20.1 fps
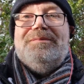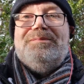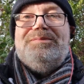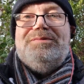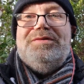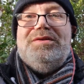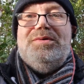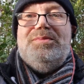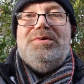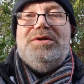
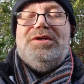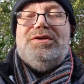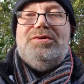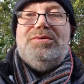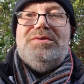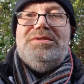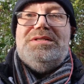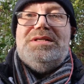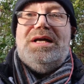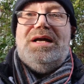that we are
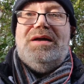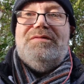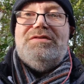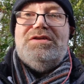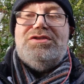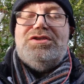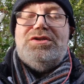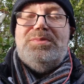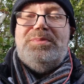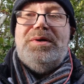going to have a
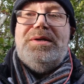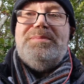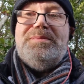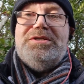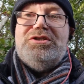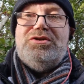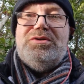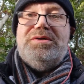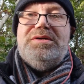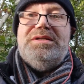
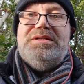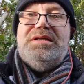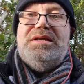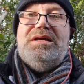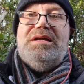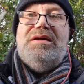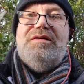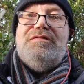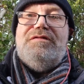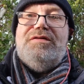
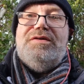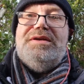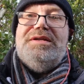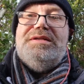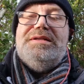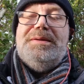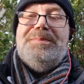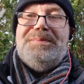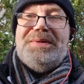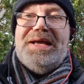supermajority for
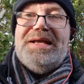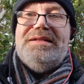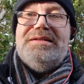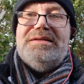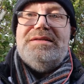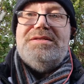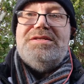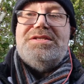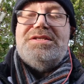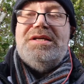
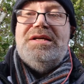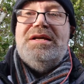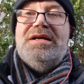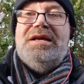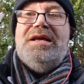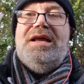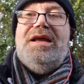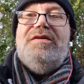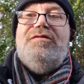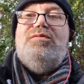independence
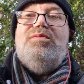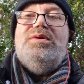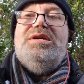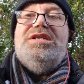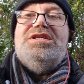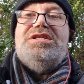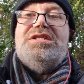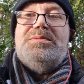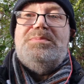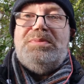if we
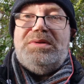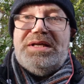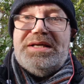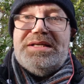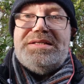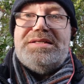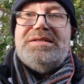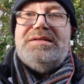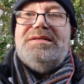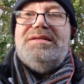
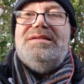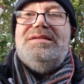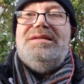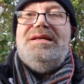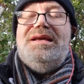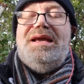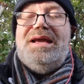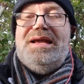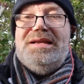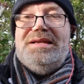split
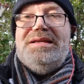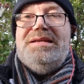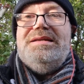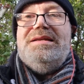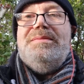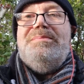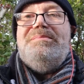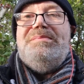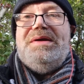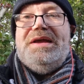the
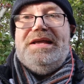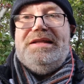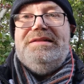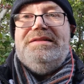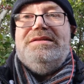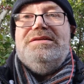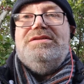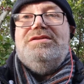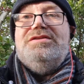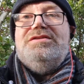
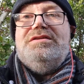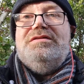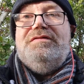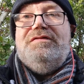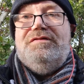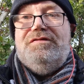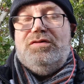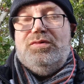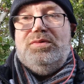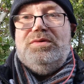independence
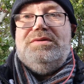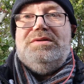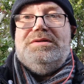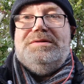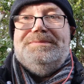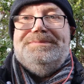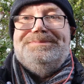vote.